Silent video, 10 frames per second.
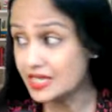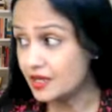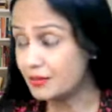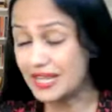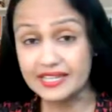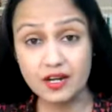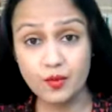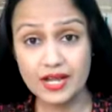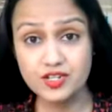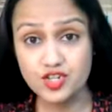My little
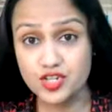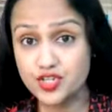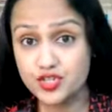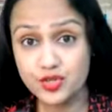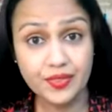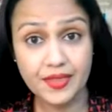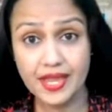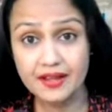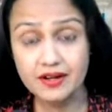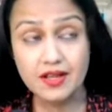one, she stood
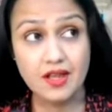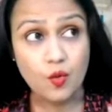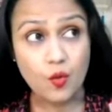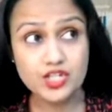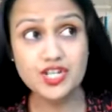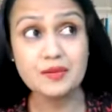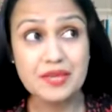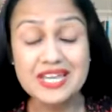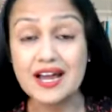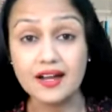there watching
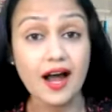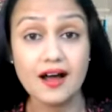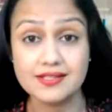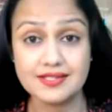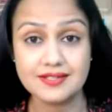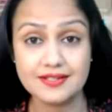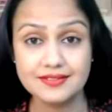me aghast.